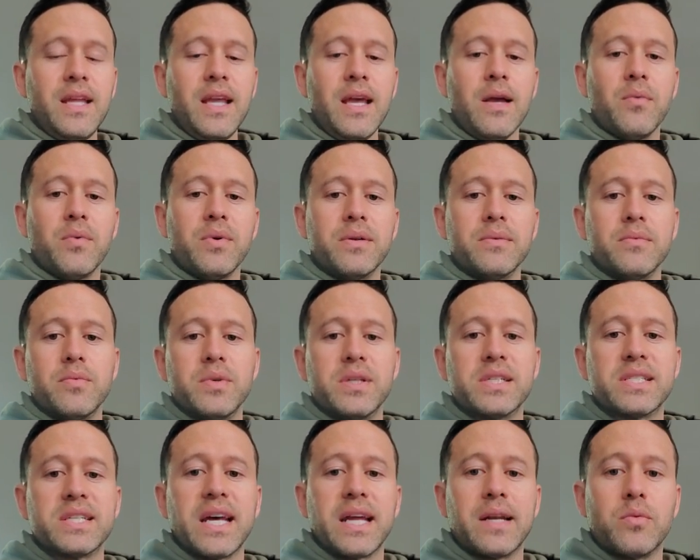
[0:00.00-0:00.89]
And we, we
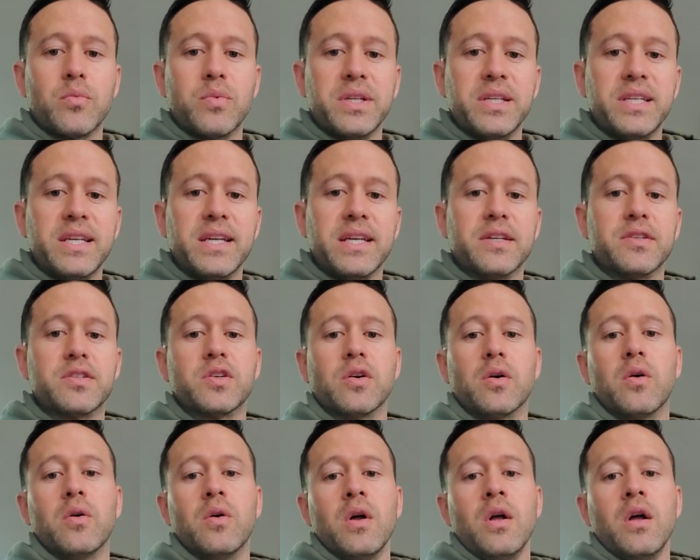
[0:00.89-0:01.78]
decided we did.
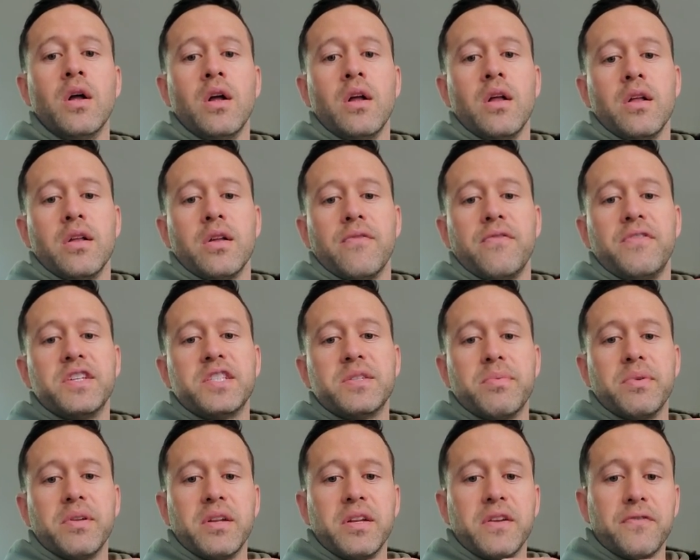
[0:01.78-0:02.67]
So
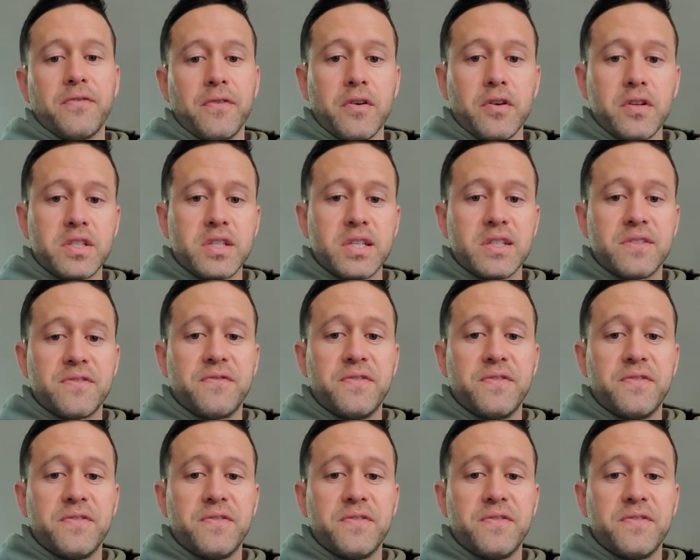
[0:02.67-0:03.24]
feasibility first is